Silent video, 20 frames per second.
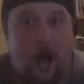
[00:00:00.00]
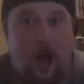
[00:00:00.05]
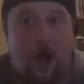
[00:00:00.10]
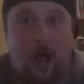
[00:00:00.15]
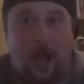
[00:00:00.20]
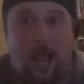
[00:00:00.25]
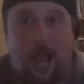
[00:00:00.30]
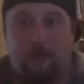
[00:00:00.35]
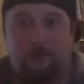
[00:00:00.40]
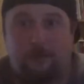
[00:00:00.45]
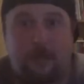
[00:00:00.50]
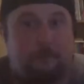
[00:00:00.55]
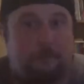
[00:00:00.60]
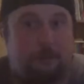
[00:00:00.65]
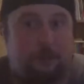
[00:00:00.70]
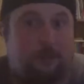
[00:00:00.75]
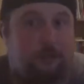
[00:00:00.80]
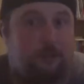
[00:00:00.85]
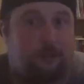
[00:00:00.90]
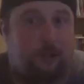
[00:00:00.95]
I have
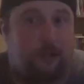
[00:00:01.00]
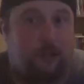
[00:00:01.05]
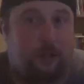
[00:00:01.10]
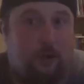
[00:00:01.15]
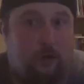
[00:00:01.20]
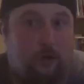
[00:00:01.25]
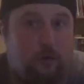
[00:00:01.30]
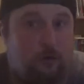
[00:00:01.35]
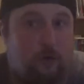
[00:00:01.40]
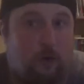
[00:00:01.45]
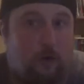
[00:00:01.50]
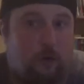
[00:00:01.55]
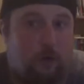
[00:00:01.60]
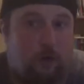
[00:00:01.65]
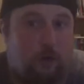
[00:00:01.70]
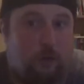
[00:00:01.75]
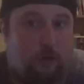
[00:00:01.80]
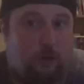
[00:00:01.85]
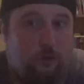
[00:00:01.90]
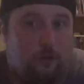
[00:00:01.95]
absolutely not a
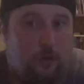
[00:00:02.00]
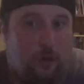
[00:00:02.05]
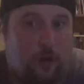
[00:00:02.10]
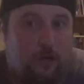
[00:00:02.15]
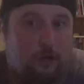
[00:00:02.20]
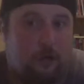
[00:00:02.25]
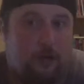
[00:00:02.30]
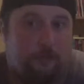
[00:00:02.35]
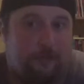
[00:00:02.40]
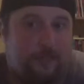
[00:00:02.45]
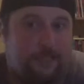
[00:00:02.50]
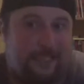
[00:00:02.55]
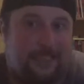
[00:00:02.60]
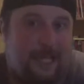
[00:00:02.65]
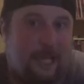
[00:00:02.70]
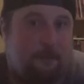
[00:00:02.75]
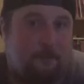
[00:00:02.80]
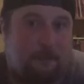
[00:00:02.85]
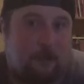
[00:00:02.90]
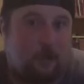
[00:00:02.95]
clue. I don't have a
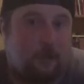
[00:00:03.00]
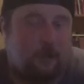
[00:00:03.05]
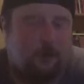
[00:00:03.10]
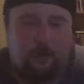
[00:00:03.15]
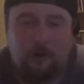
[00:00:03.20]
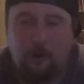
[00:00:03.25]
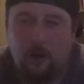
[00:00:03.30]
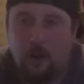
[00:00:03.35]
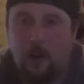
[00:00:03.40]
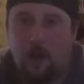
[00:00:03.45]
damn clue.